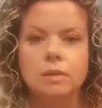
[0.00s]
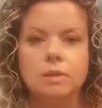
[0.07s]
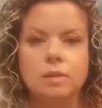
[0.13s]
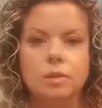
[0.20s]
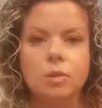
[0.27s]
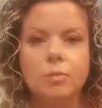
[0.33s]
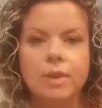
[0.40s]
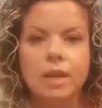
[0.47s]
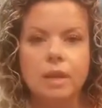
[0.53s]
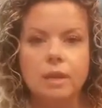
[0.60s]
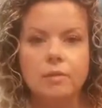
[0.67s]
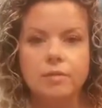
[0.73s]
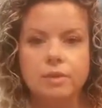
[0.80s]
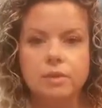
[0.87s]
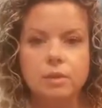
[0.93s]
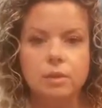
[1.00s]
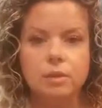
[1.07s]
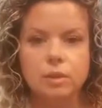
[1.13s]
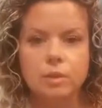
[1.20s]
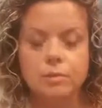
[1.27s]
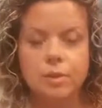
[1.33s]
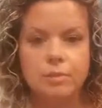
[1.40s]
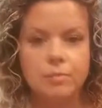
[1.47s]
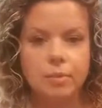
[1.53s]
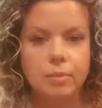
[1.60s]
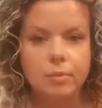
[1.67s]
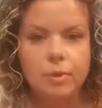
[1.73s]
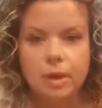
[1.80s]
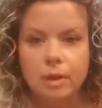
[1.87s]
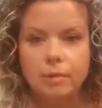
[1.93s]
So many of us curly
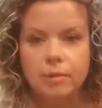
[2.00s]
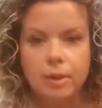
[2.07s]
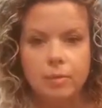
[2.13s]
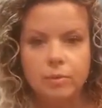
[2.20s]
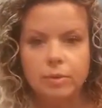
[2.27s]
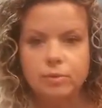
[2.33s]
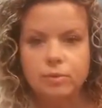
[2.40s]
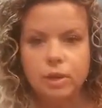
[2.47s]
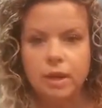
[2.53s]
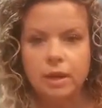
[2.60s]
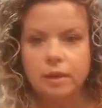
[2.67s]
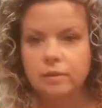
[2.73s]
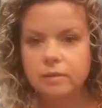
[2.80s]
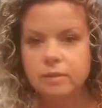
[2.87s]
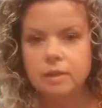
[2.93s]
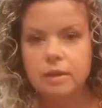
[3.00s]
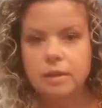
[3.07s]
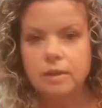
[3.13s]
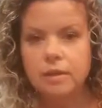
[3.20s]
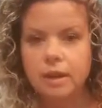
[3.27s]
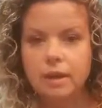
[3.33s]
people walk around with triangles on our